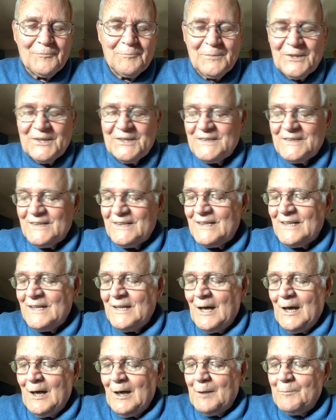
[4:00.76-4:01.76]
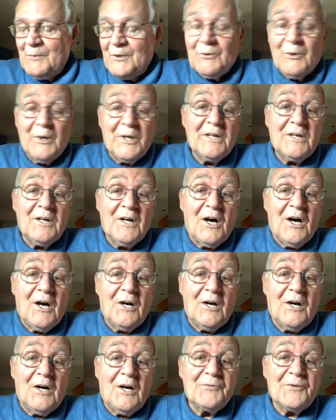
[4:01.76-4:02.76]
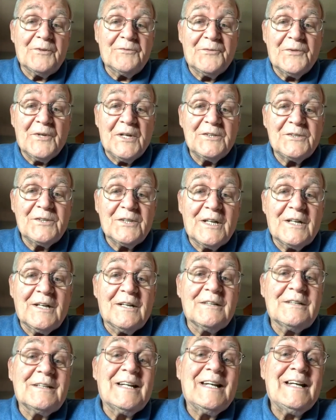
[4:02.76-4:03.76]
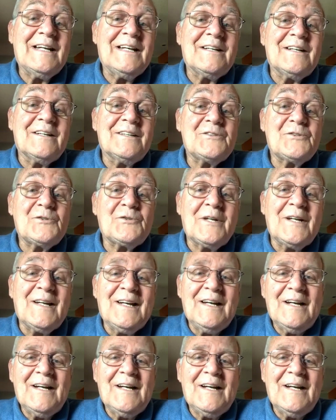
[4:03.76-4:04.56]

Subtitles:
But between golf and fishing and tennis,